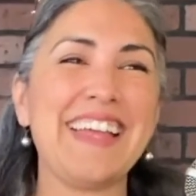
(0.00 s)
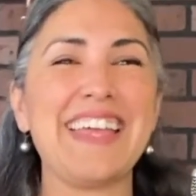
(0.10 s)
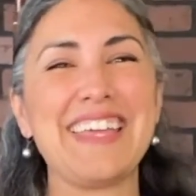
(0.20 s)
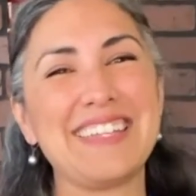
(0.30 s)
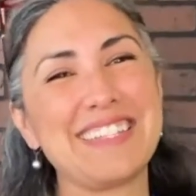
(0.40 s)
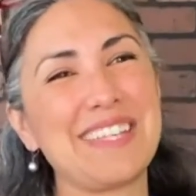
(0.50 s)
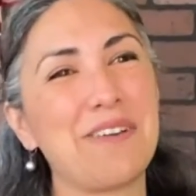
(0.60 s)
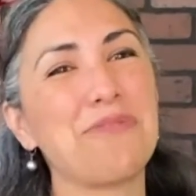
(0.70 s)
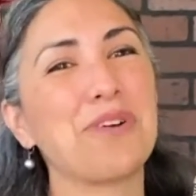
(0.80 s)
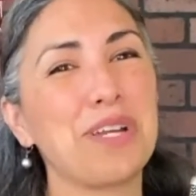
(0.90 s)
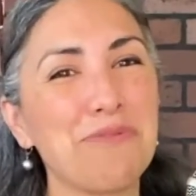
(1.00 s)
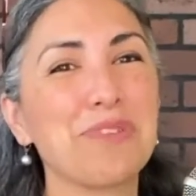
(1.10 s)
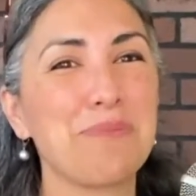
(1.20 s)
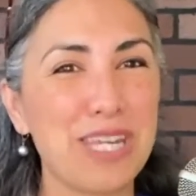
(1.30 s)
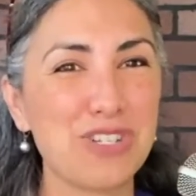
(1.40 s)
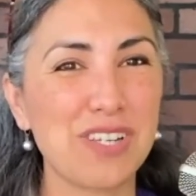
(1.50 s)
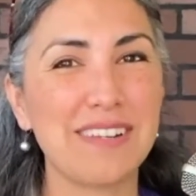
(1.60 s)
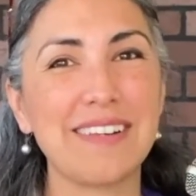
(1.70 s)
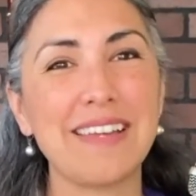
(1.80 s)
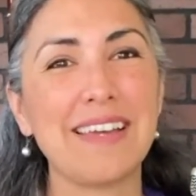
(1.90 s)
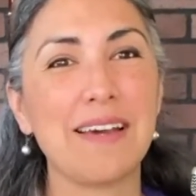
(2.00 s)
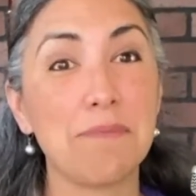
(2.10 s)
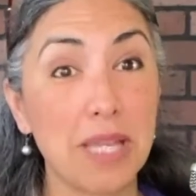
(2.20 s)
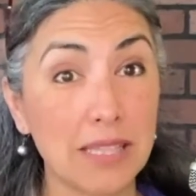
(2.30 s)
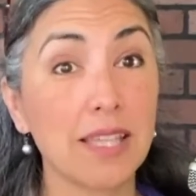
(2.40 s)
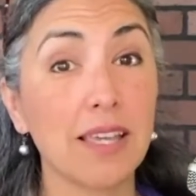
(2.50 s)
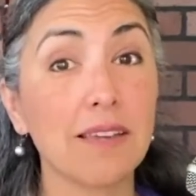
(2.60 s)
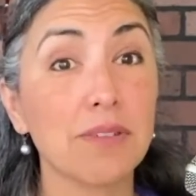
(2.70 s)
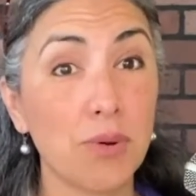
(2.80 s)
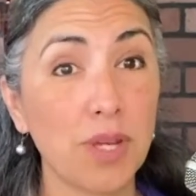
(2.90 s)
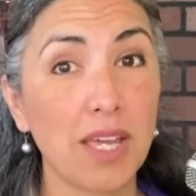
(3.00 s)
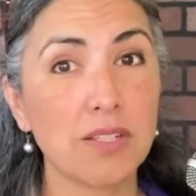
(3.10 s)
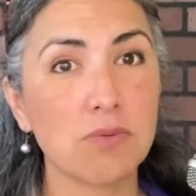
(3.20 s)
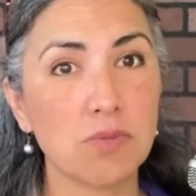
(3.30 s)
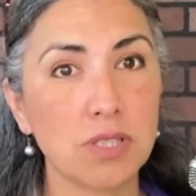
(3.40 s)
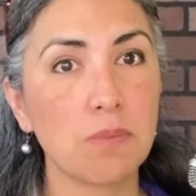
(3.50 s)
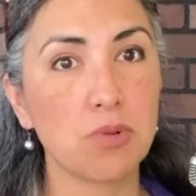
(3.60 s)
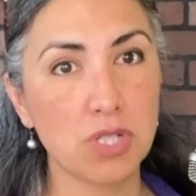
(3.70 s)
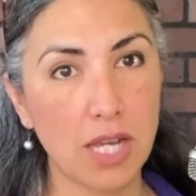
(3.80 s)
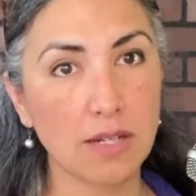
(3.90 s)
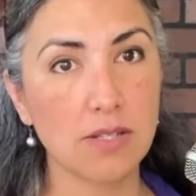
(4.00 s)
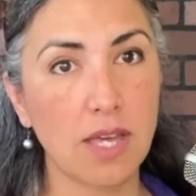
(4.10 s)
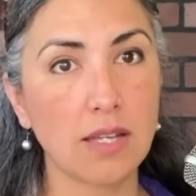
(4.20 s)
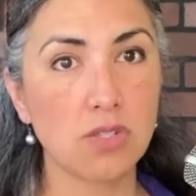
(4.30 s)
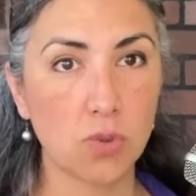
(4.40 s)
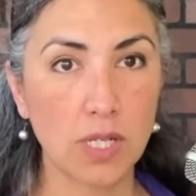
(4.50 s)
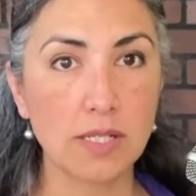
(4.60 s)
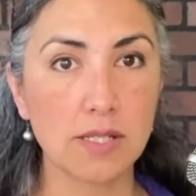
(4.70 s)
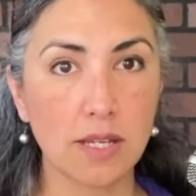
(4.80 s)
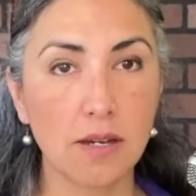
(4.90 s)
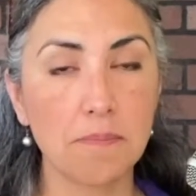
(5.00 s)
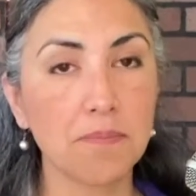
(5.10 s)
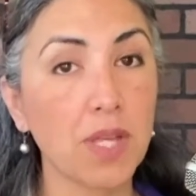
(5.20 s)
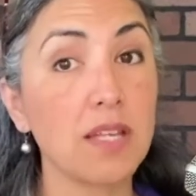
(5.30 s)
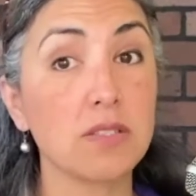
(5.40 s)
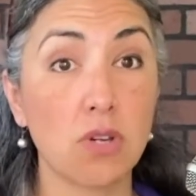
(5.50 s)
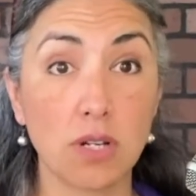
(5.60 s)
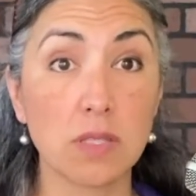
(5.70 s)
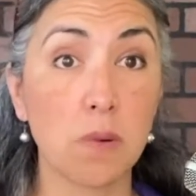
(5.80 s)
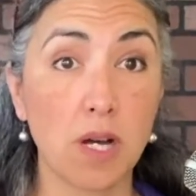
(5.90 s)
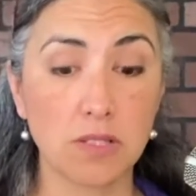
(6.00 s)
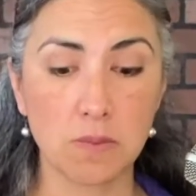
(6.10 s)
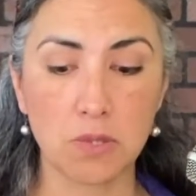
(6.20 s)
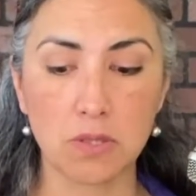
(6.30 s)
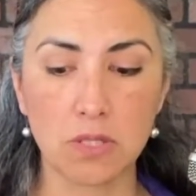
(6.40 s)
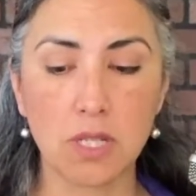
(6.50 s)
Is for inflammation mainly, okay, to really protect that joint as long as possible.